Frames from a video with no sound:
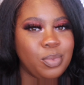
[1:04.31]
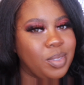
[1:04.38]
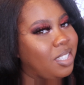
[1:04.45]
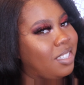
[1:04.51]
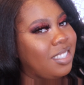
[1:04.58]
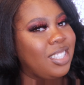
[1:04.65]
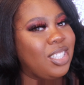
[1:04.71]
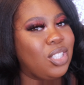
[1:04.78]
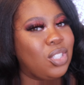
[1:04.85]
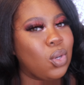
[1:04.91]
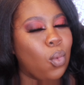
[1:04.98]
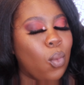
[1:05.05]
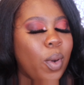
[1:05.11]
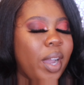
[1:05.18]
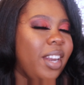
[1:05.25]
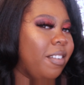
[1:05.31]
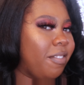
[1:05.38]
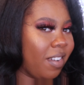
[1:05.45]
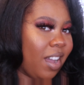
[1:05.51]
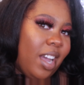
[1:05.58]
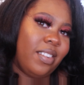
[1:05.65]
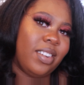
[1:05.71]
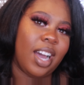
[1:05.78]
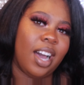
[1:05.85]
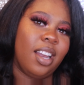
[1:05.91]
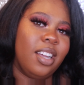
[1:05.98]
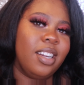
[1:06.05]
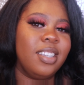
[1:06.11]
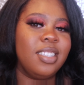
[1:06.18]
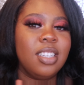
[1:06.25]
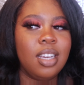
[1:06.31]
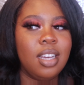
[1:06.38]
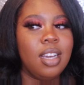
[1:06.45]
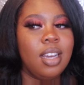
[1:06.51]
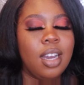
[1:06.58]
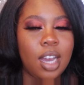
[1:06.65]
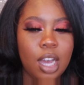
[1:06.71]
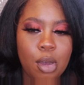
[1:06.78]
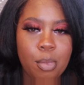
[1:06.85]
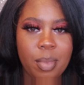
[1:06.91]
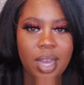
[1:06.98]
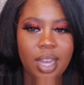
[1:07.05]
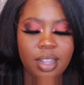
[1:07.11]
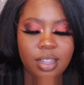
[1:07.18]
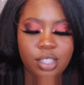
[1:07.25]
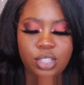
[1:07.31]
which is $25 a month.